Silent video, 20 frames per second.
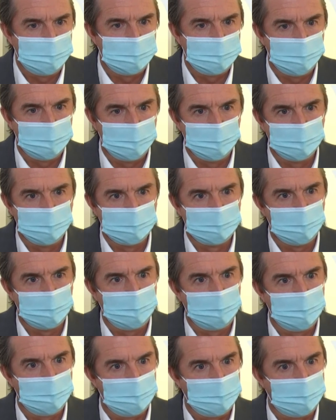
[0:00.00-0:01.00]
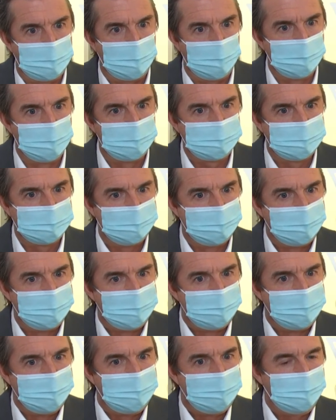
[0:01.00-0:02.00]
more than 20 hours.
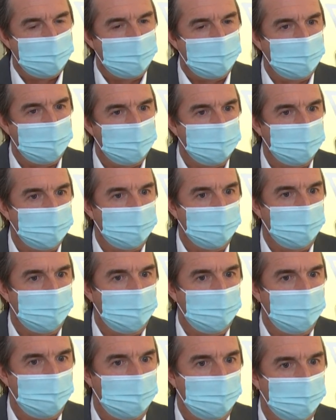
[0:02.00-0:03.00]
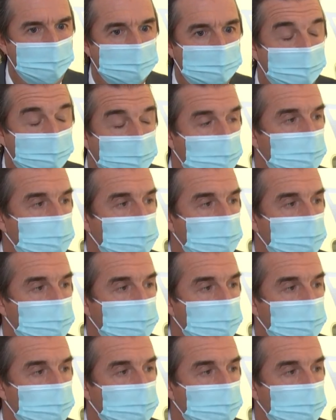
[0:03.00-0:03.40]
And it's a very